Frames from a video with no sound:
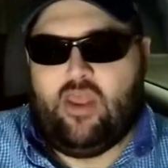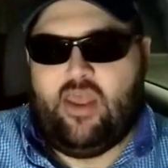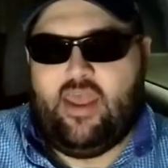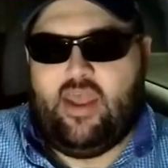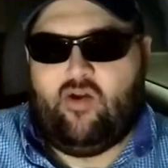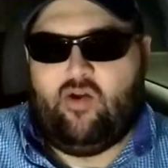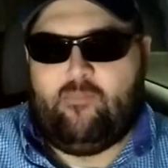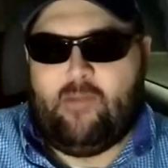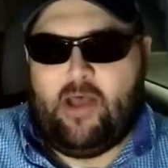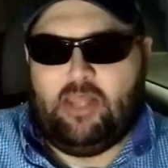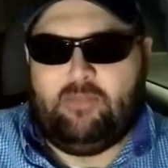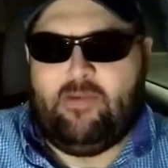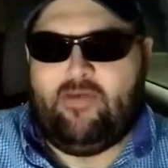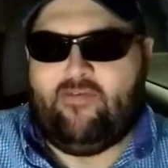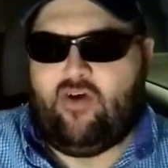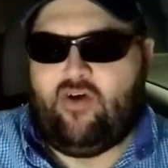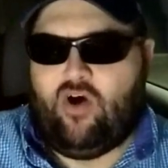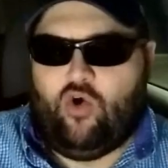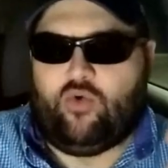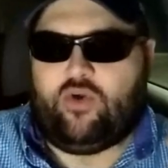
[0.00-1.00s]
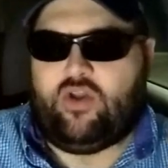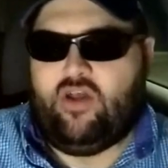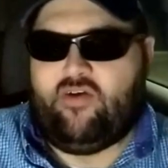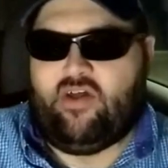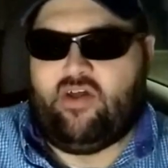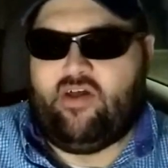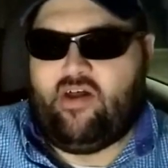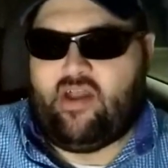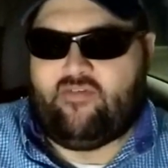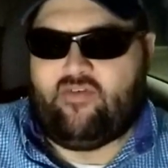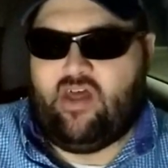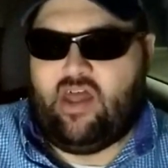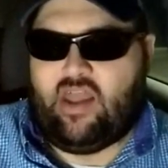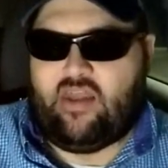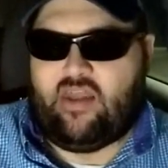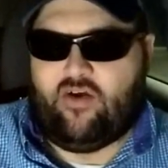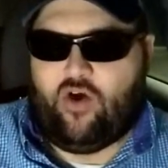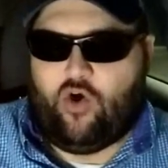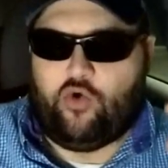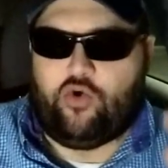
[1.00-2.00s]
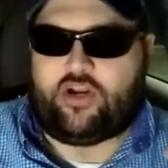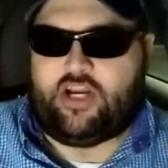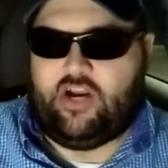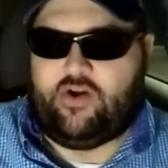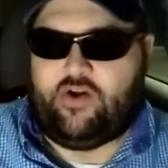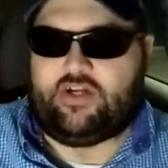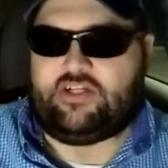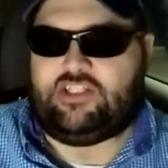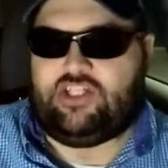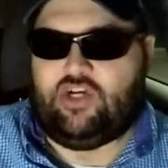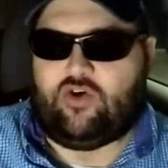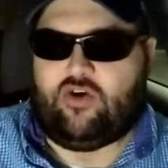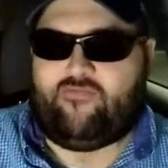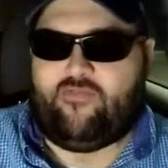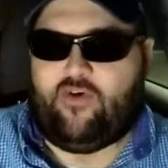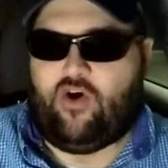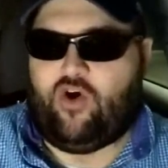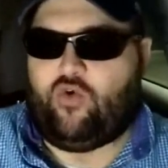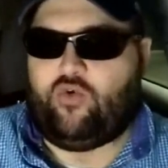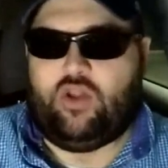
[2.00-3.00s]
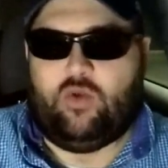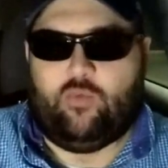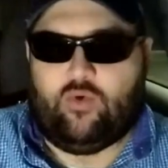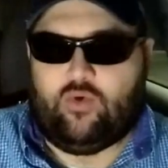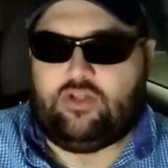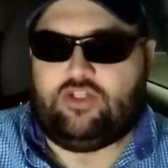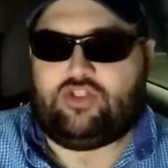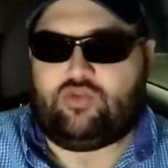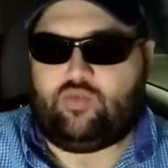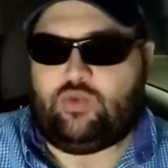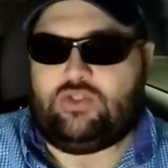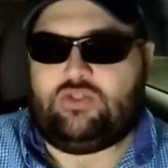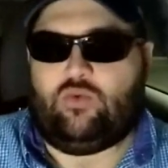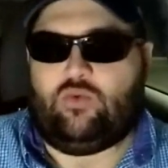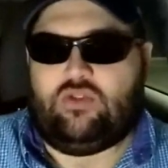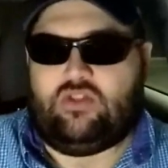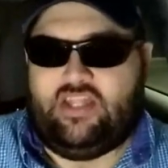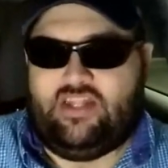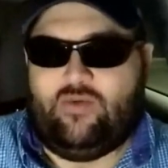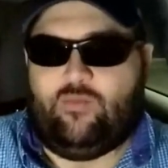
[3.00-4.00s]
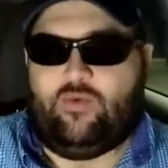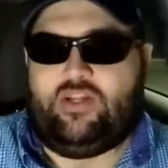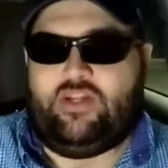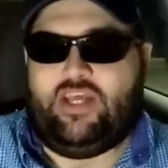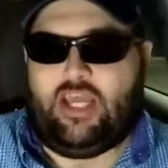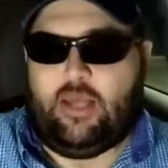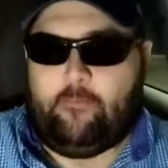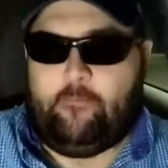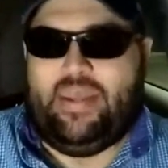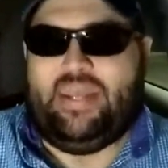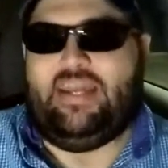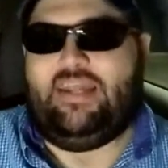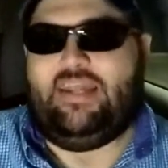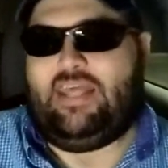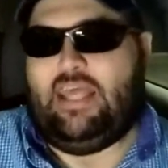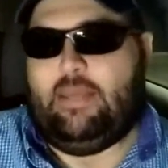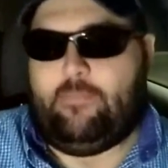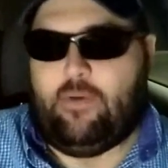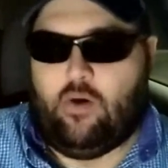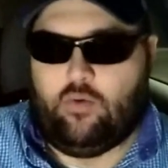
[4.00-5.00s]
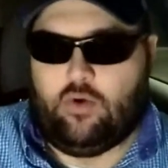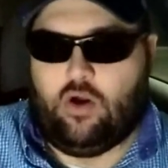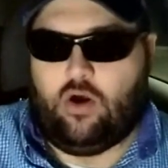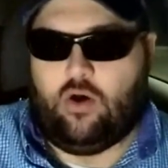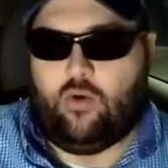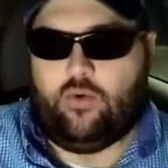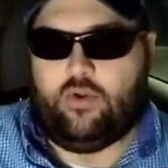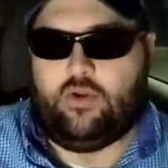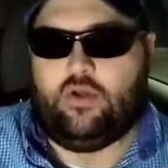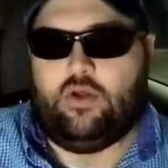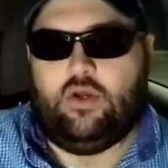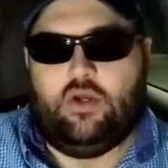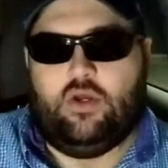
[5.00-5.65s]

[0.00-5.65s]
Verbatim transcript: It reminds me of an old, uh, like, a, like an older Kyocera phone that would just would, would take a beat and keep on going.